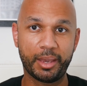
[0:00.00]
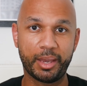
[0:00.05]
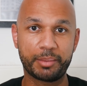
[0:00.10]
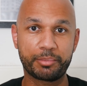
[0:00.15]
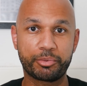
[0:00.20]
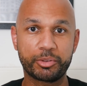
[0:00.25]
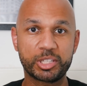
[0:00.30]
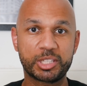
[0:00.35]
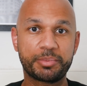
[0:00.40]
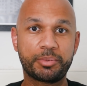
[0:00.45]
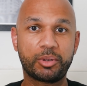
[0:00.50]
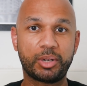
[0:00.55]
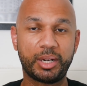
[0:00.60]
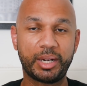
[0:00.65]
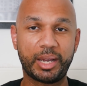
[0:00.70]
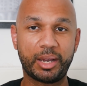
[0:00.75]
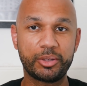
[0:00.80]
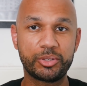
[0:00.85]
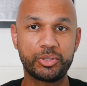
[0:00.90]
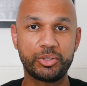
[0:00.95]
And Principle
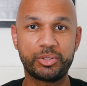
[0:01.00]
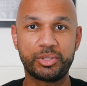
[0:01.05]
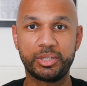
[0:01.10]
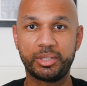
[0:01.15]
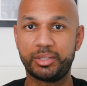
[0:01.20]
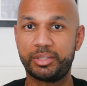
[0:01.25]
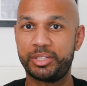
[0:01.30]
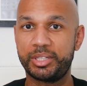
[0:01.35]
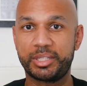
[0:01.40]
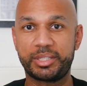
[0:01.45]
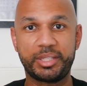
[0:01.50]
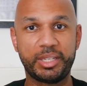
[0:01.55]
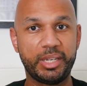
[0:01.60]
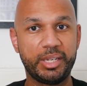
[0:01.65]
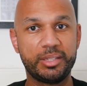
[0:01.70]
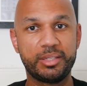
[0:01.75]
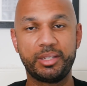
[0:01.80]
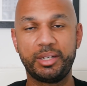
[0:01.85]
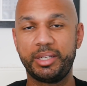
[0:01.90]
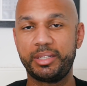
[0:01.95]
allows you to just
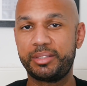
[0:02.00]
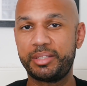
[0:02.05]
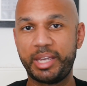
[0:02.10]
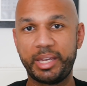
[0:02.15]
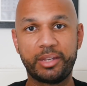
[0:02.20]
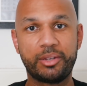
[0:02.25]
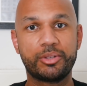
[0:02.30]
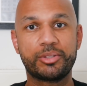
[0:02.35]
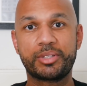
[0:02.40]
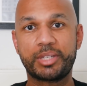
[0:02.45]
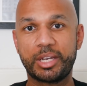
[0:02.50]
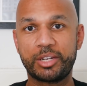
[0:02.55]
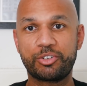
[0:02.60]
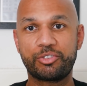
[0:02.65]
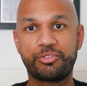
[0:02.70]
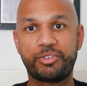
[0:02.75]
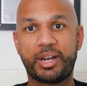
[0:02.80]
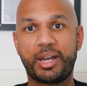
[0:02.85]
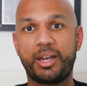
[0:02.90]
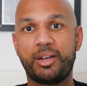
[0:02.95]
easily take your
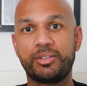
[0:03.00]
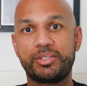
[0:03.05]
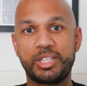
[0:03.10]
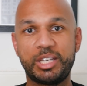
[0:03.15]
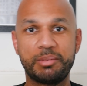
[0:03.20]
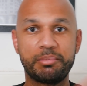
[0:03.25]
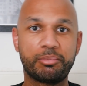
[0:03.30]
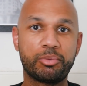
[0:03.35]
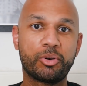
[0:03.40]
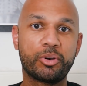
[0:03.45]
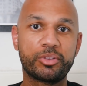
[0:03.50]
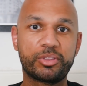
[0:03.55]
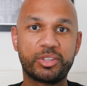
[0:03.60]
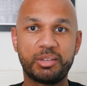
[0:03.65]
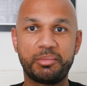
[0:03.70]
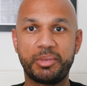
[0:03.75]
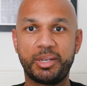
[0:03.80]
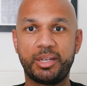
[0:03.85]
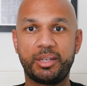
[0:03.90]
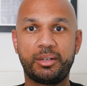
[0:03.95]
Sketch files, import
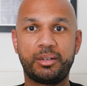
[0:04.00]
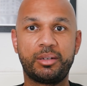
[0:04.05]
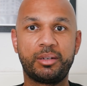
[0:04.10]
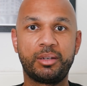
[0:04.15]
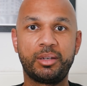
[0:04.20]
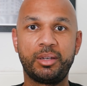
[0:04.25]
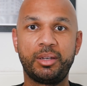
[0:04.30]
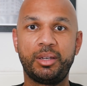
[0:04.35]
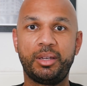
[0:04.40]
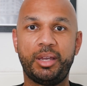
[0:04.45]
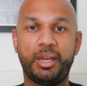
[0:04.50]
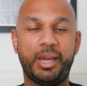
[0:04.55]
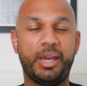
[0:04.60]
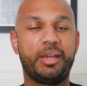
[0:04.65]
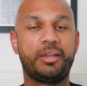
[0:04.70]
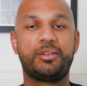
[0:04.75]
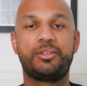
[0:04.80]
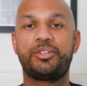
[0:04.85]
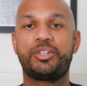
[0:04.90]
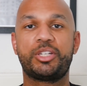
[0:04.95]
them in,
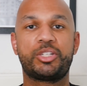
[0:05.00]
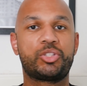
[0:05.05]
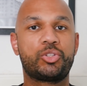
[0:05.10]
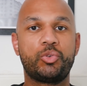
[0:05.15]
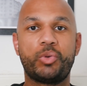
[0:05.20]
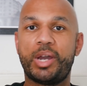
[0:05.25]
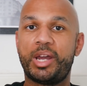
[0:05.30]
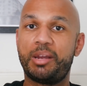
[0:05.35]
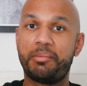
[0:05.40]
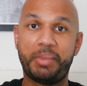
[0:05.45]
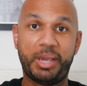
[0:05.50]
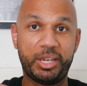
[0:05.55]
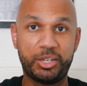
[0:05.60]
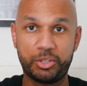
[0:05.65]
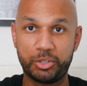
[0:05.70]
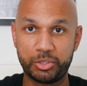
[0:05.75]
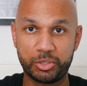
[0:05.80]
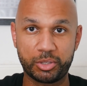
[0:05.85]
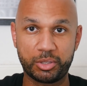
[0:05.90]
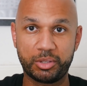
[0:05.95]
and just do
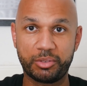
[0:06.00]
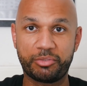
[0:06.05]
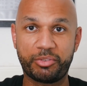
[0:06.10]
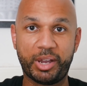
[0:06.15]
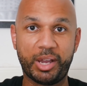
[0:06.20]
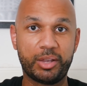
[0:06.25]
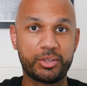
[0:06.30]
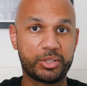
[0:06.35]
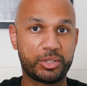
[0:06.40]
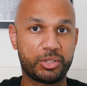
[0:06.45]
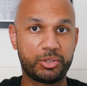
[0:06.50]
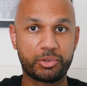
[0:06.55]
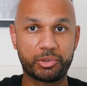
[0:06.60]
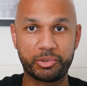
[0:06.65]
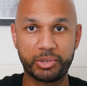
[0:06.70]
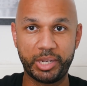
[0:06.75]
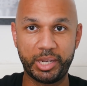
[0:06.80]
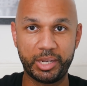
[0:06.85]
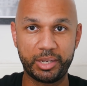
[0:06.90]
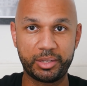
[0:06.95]
animations on the files that you
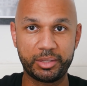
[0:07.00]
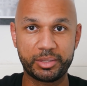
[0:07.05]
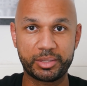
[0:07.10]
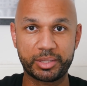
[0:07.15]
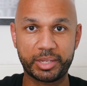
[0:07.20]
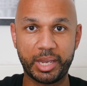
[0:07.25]
create in